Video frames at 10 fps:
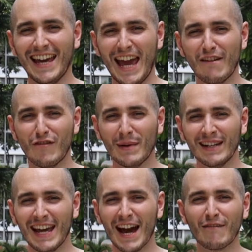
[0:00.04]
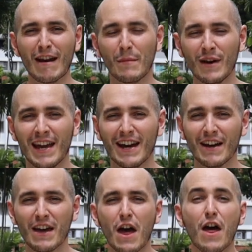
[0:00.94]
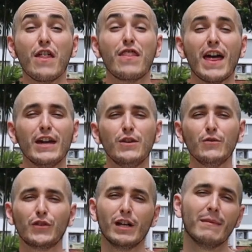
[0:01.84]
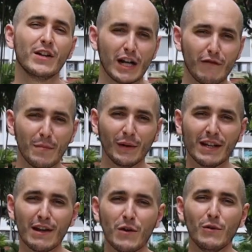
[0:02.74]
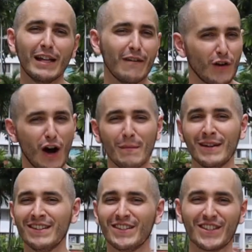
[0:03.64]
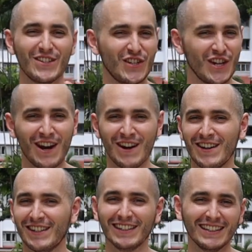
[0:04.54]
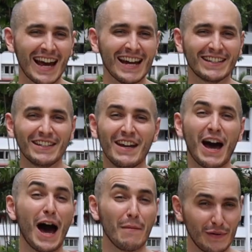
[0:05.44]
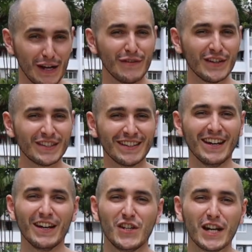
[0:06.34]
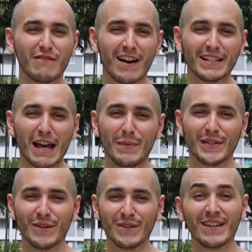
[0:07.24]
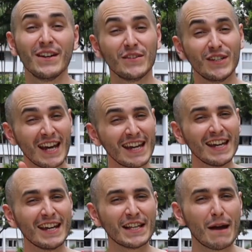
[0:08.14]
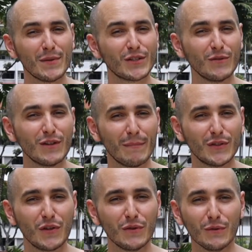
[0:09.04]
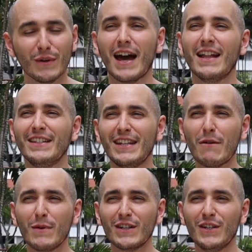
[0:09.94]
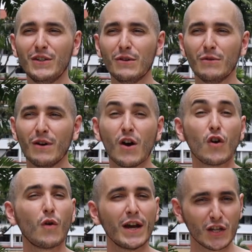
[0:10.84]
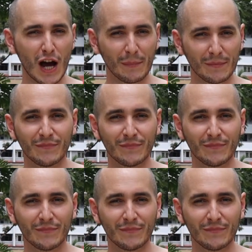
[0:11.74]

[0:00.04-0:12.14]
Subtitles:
Hey everybody, Hungry Ammo here. Thank you so much everybody who left comments, shared, liked our previous chicken rice episode. Today is episode number 2, and today we're going to do Kway Chap.